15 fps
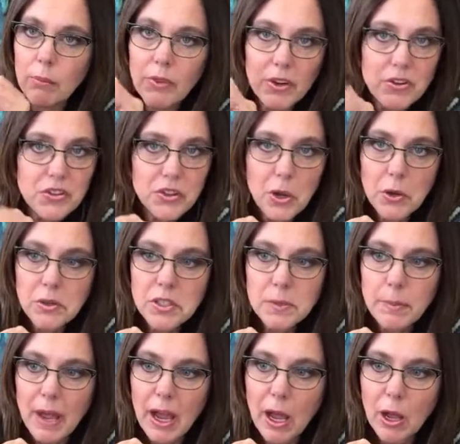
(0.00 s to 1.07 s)
There's no
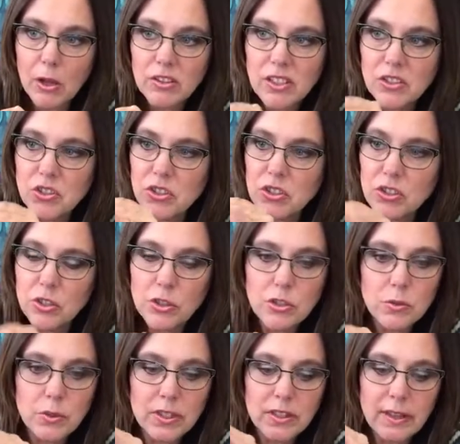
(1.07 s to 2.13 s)
smells. It's just
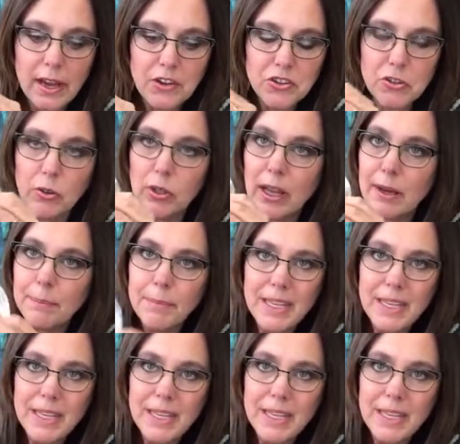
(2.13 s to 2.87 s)
used with natural like